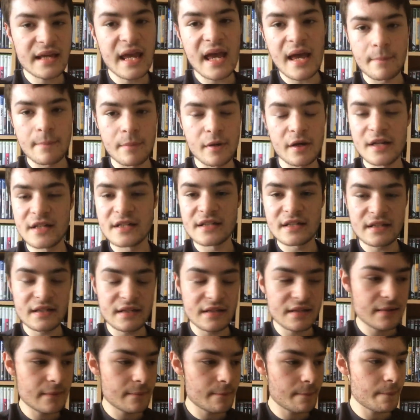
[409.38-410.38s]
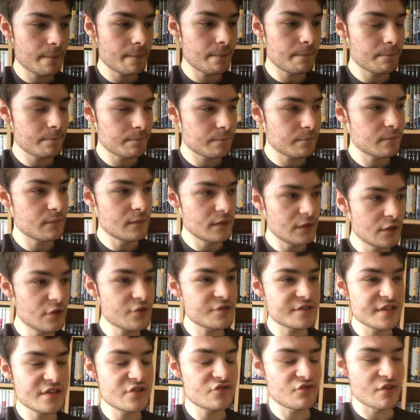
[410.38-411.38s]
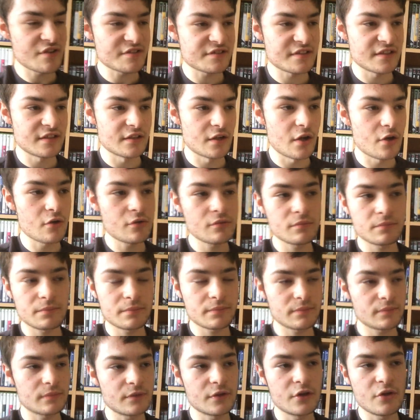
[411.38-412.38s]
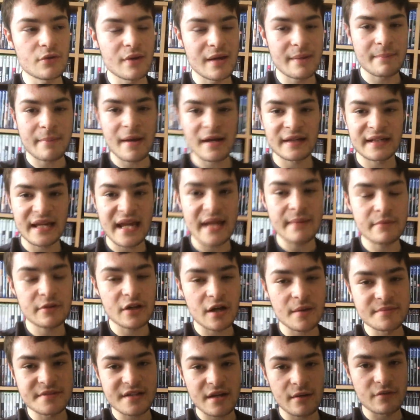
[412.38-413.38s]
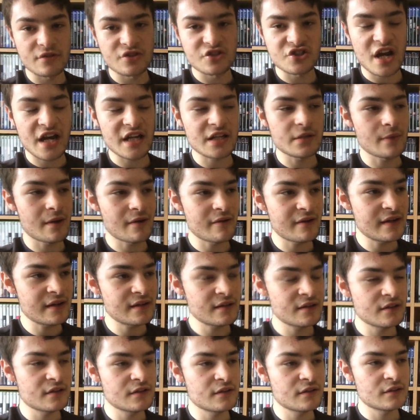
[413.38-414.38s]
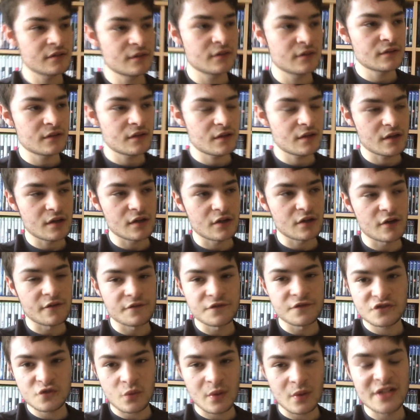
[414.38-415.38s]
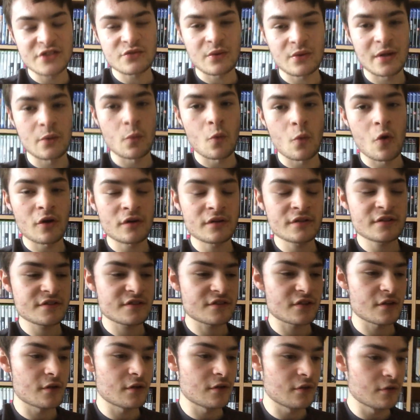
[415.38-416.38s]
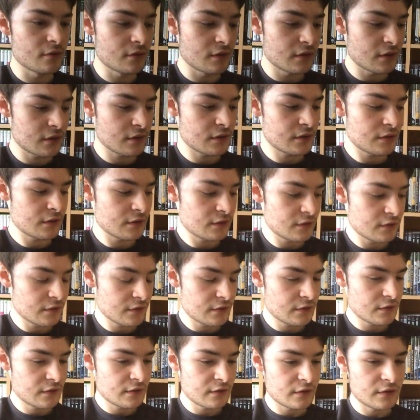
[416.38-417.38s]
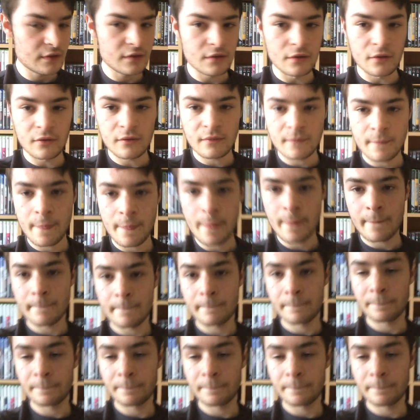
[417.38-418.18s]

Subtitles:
yeah, but it looks interesting, you know. New Hitman game comes out in January of 2021, so, you know.